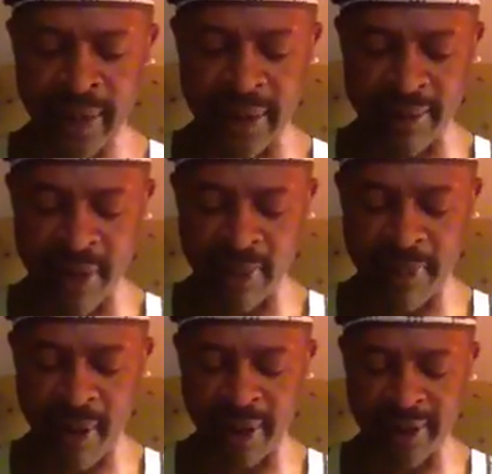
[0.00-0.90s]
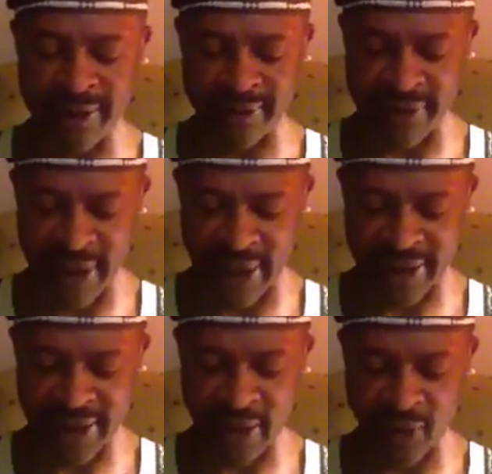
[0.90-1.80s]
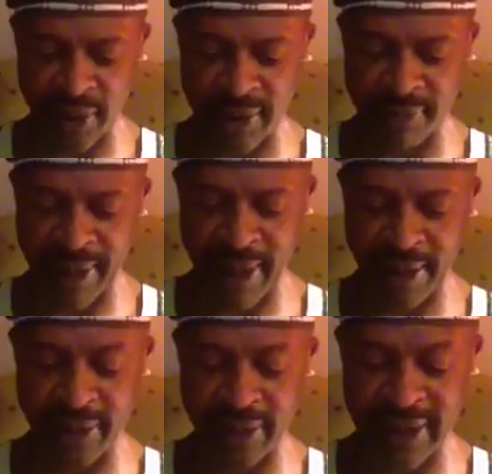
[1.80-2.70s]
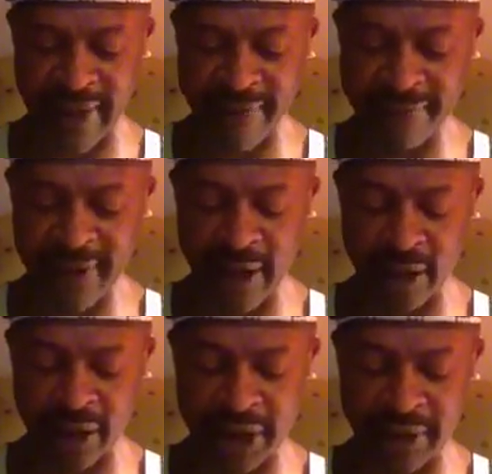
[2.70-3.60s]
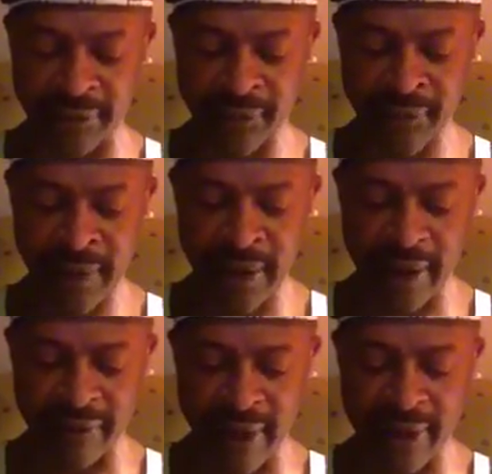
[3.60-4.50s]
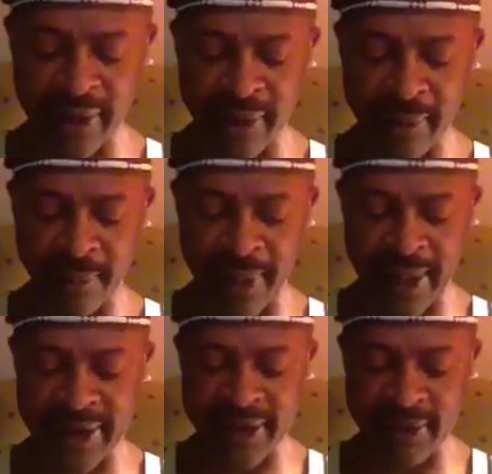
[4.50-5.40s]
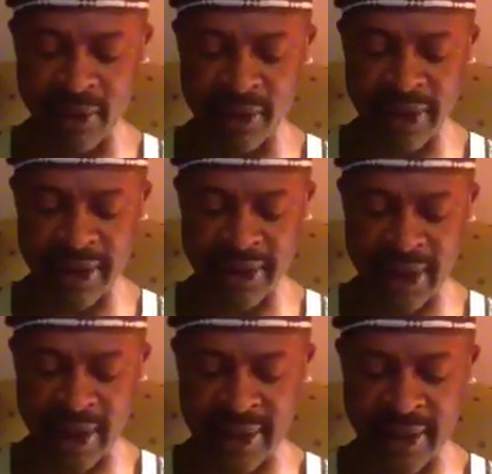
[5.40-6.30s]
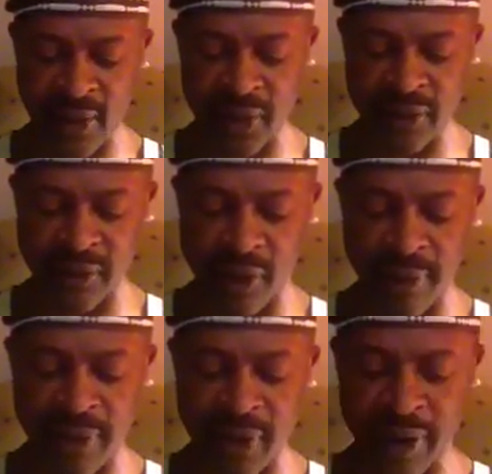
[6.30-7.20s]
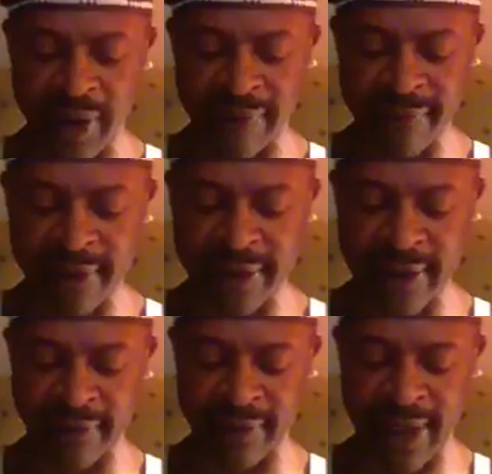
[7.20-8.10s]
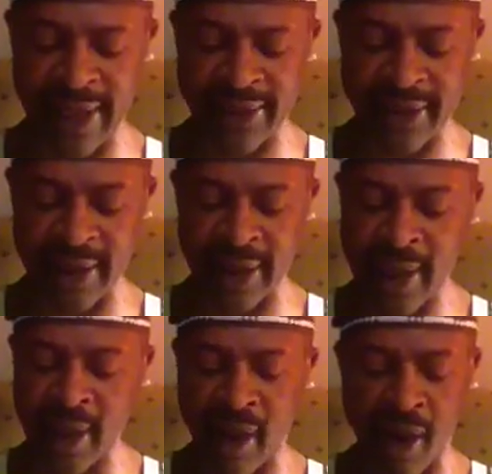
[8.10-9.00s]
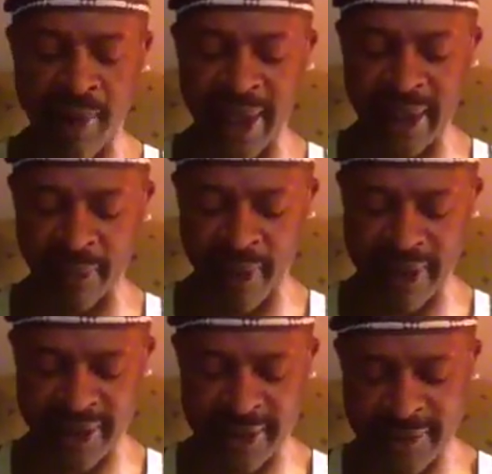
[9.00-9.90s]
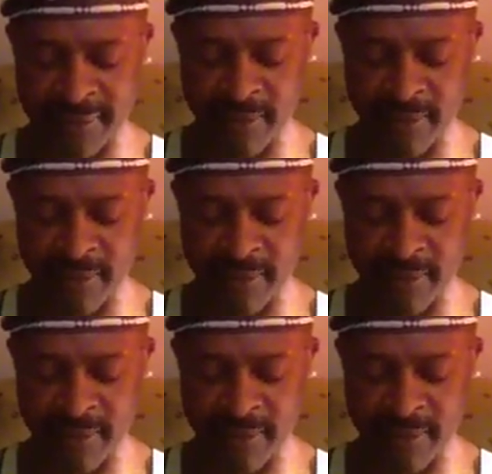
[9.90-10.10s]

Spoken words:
than mere particles of dust when compared to the infinite ocean of other planets, moons, and suns which form your infinite and everlasting almighty presence.